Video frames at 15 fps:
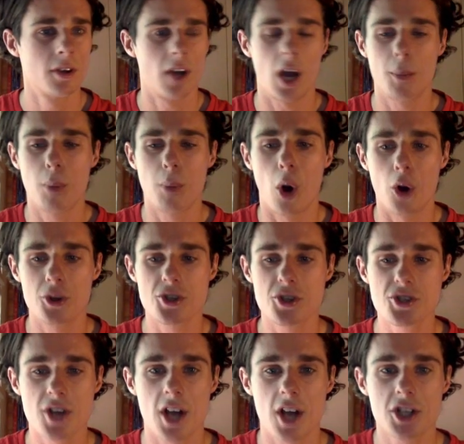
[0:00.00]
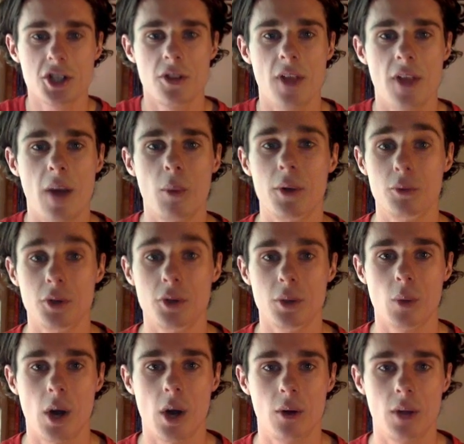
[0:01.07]
pod discussion. That went really
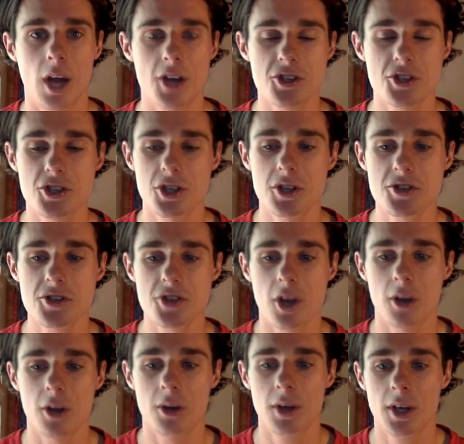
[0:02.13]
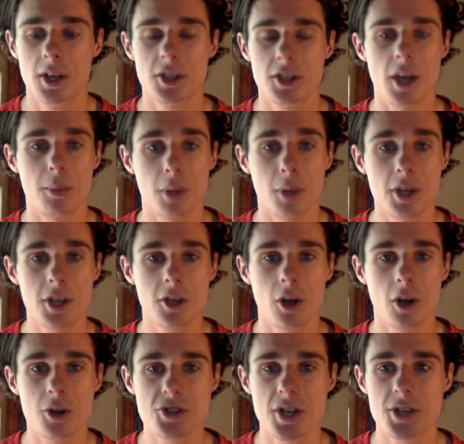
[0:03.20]
well last year. So, yeah, plenty of
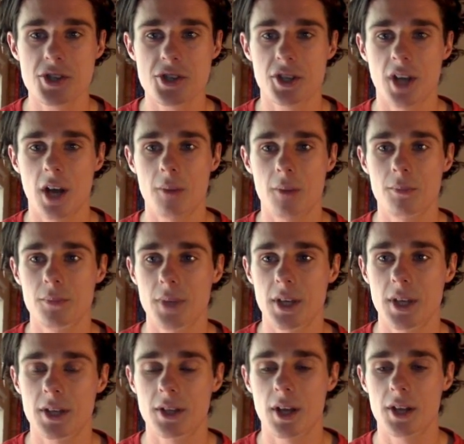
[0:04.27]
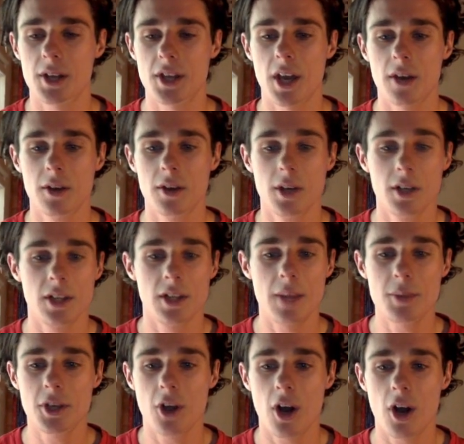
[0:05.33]
content to come. And,
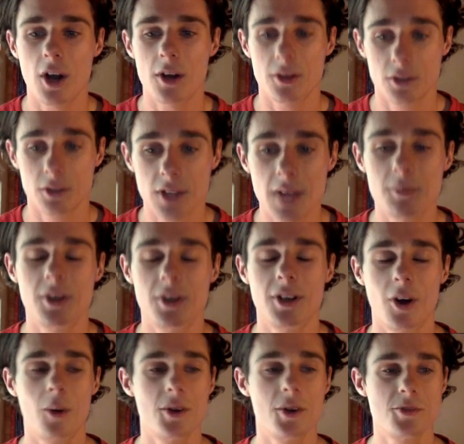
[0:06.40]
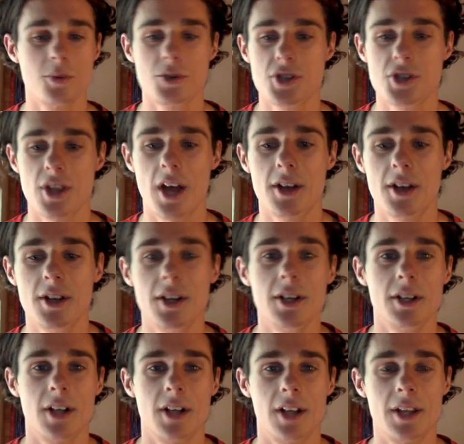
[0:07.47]
let me I always butcher that.
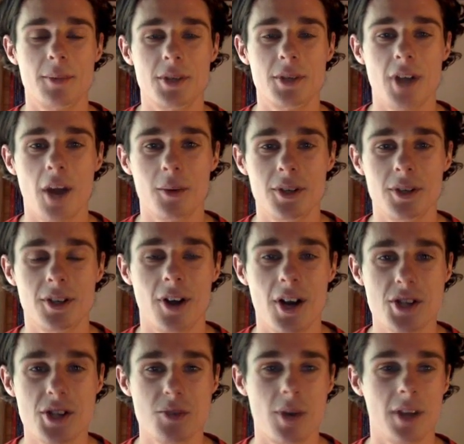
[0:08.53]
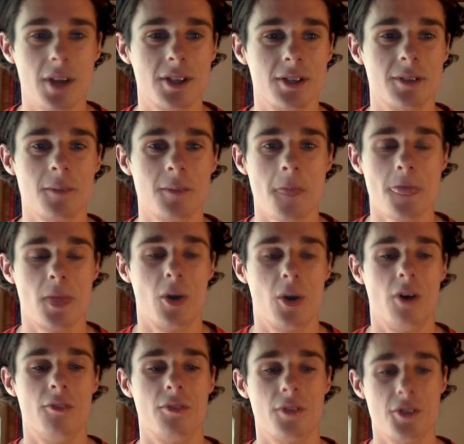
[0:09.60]
Let me know what you guys reckon
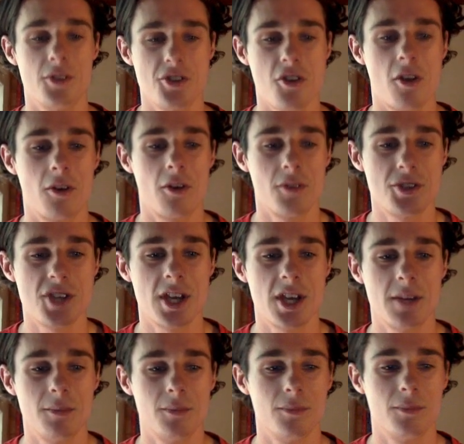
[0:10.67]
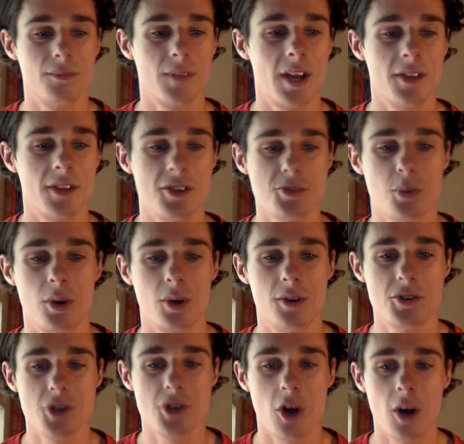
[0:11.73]
of the team at this point
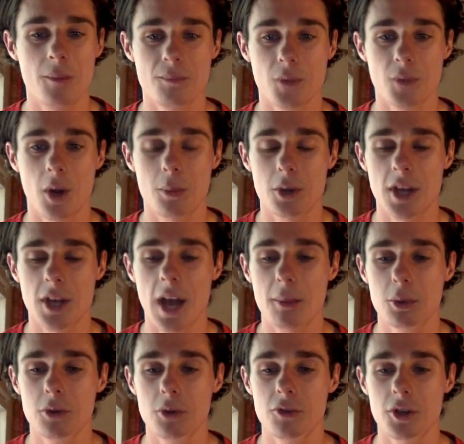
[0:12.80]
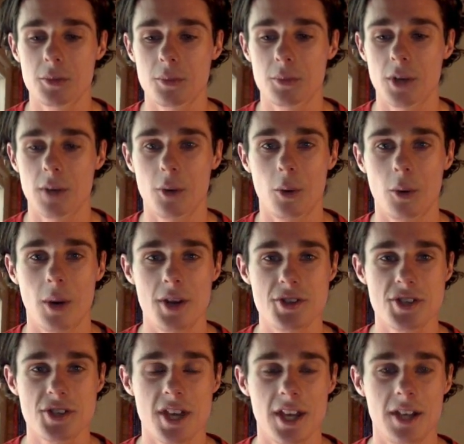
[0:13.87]
in time. I'm pretty happy with it, but I'm
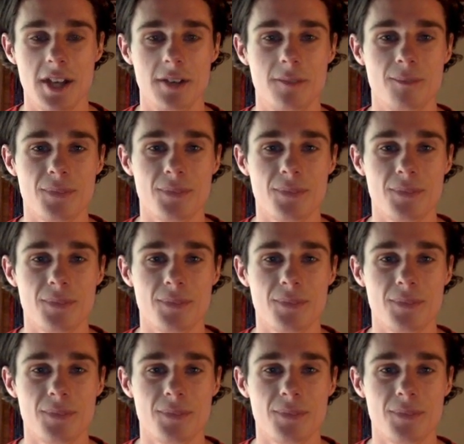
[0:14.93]
always keen